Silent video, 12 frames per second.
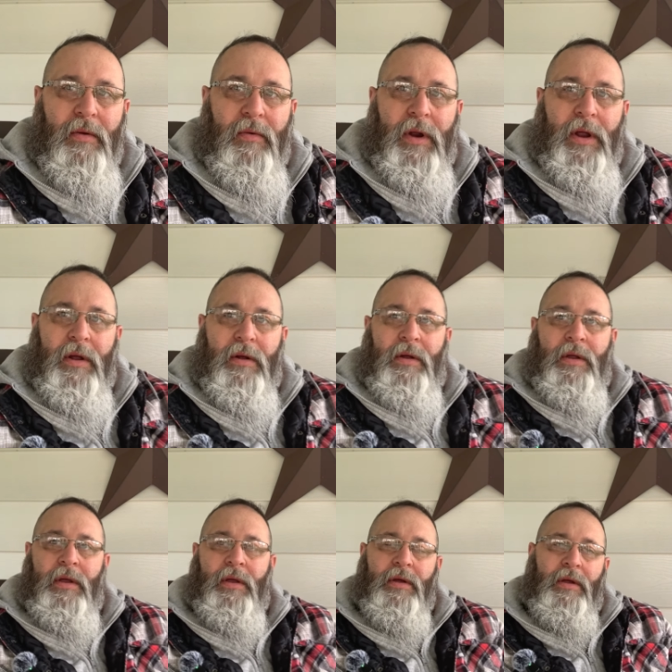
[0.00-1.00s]
Well,
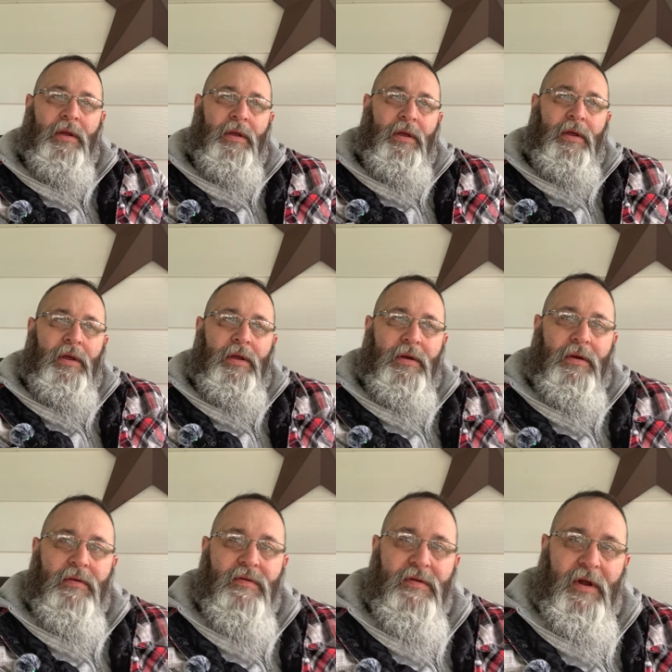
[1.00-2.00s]

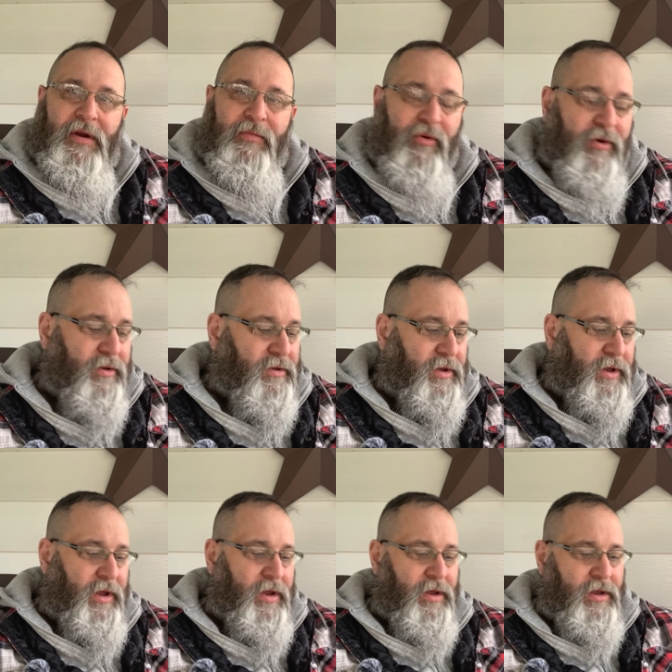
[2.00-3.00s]
good Sunday morning to
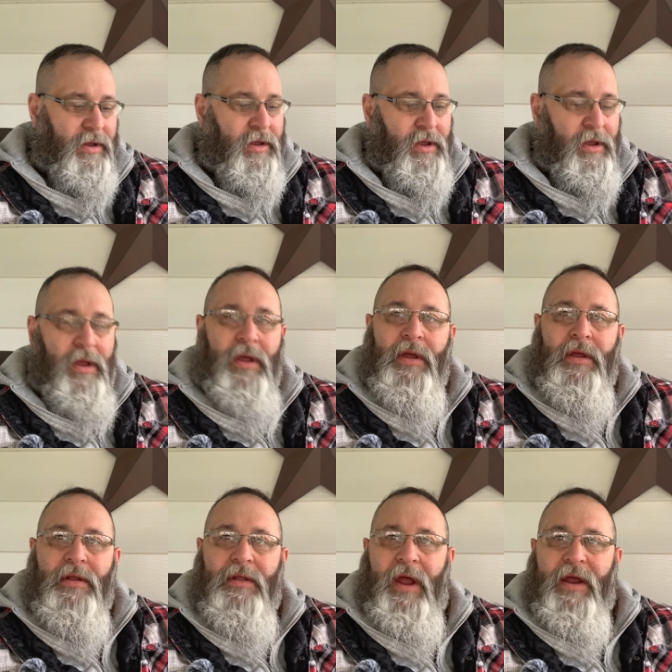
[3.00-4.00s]
you.
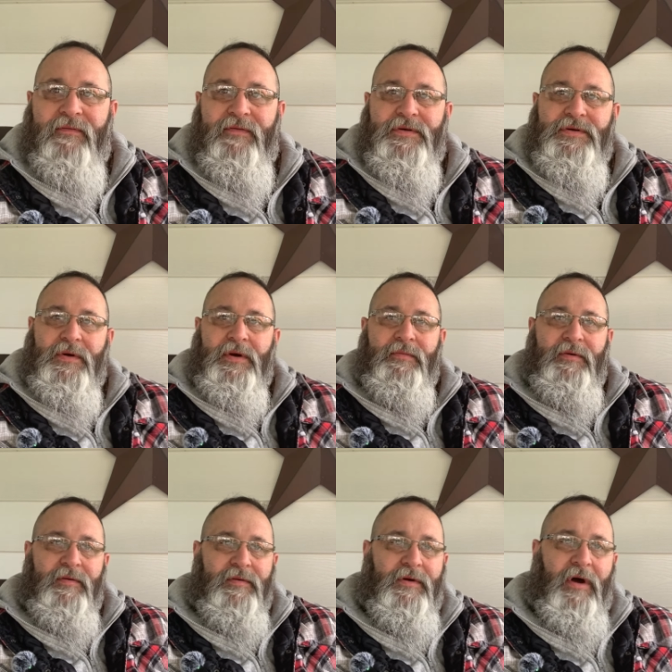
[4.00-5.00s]
Thank you for joining me
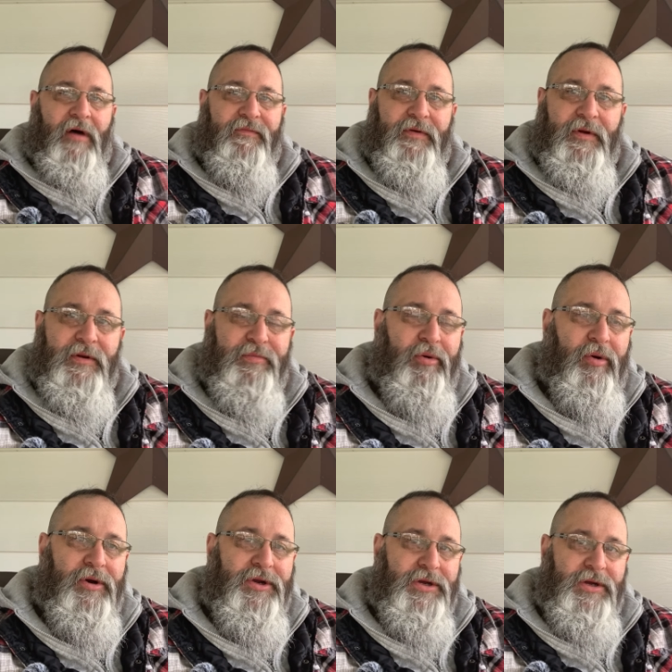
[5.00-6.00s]
with coffee on the
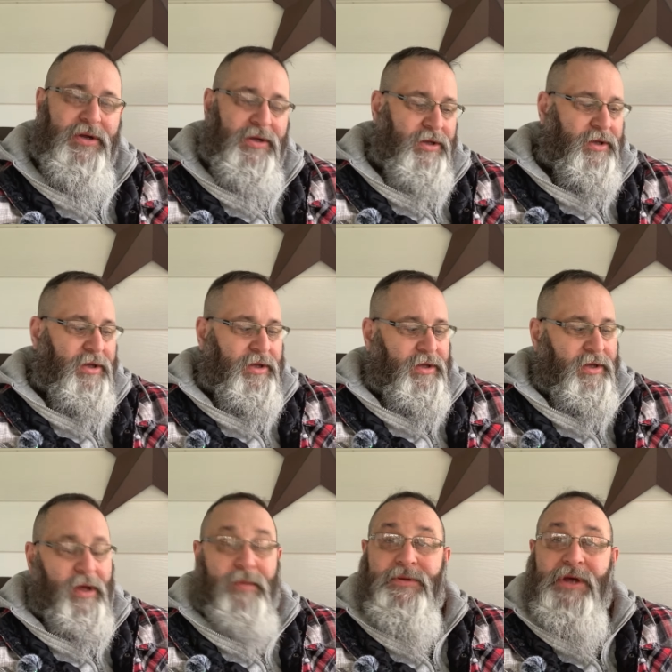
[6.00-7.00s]
porch.
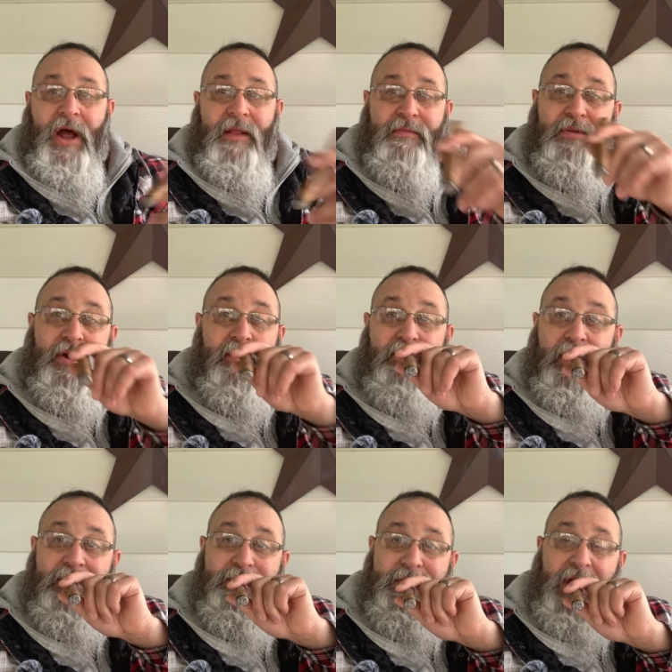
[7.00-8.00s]
I'm John, the bearded
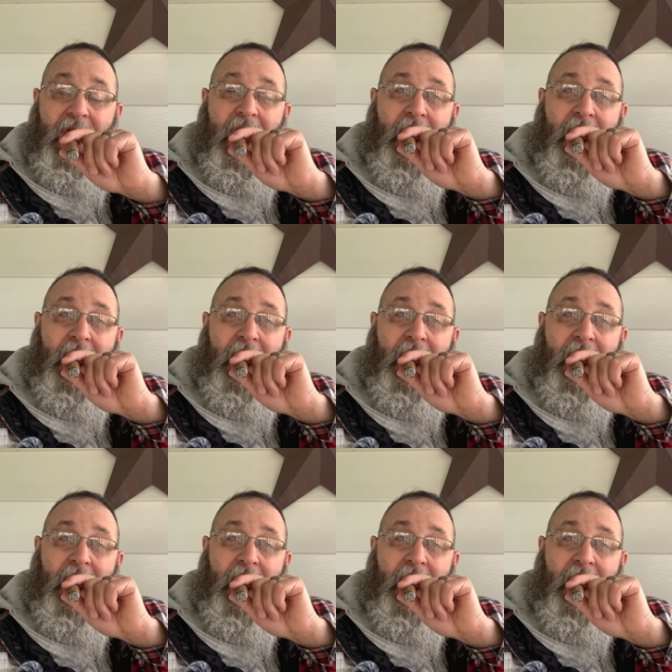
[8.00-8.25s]
Welshman.